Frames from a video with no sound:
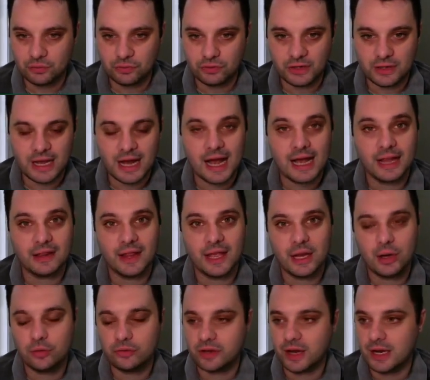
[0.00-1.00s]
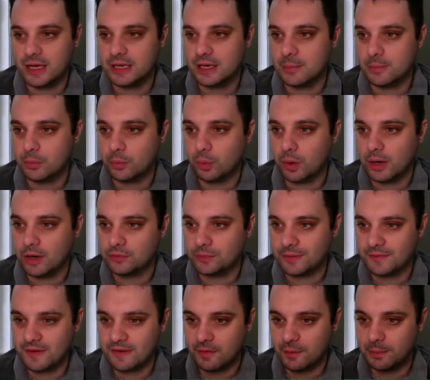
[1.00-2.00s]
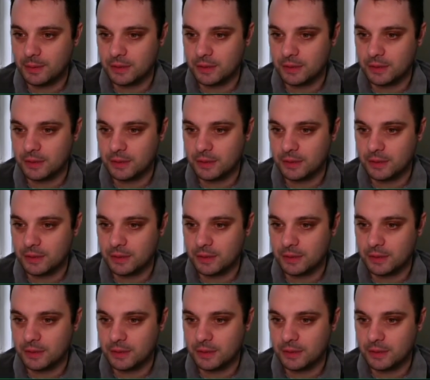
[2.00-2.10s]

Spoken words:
you see I like Ohtani number one as my favorite